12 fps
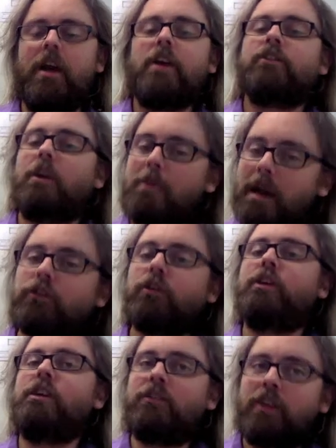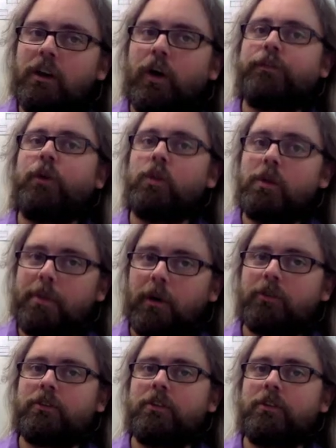So make sure you tick off all the
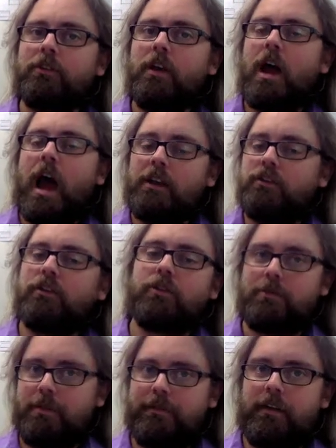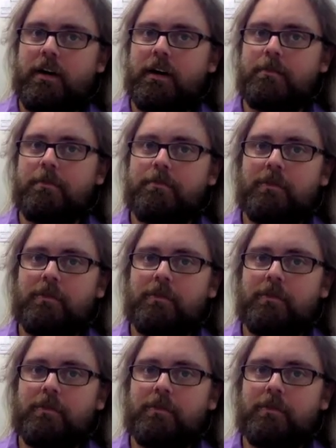boxes and you should be fine.